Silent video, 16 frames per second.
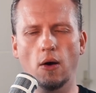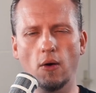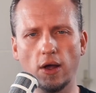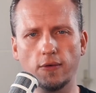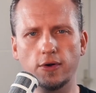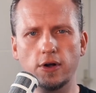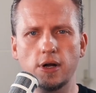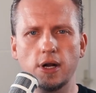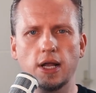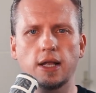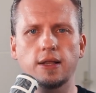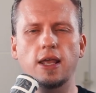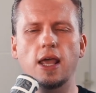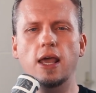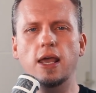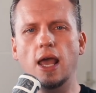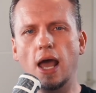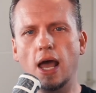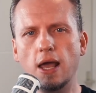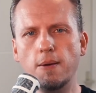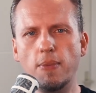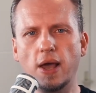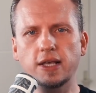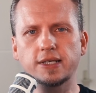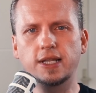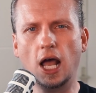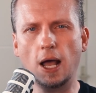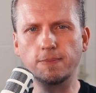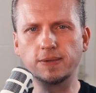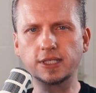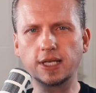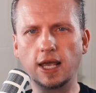However, in the AI-based
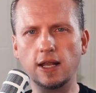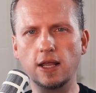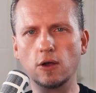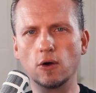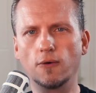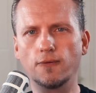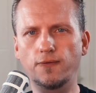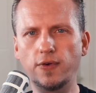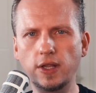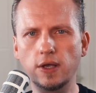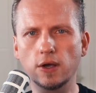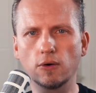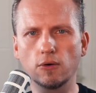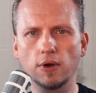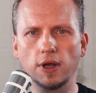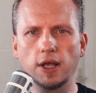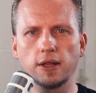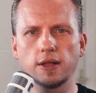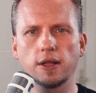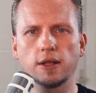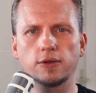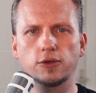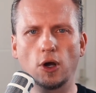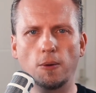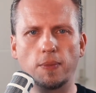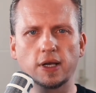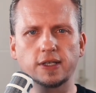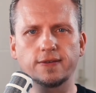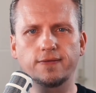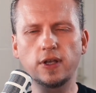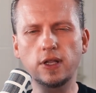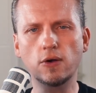upscaling of video in
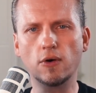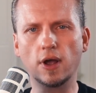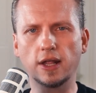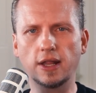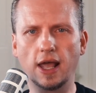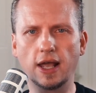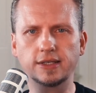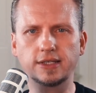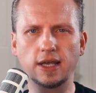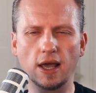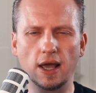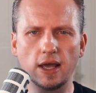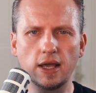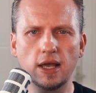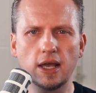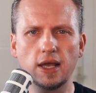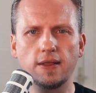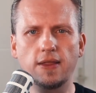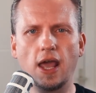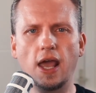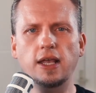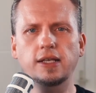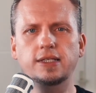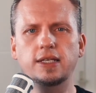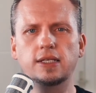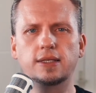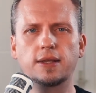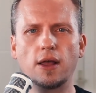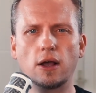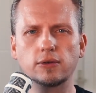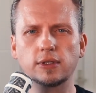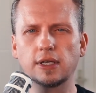Topaz Video Enhance AI, the
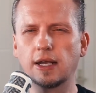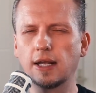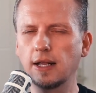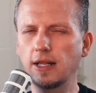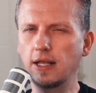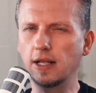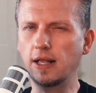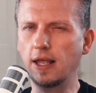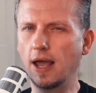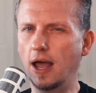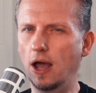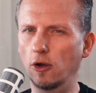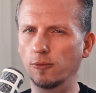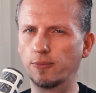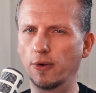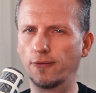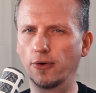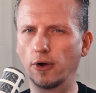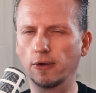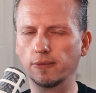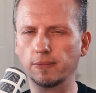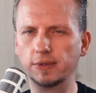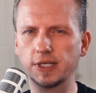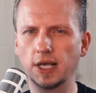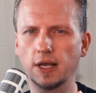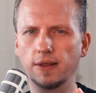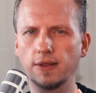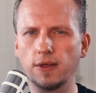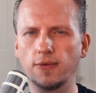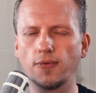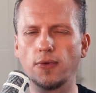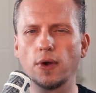A6000 clearly outperforms the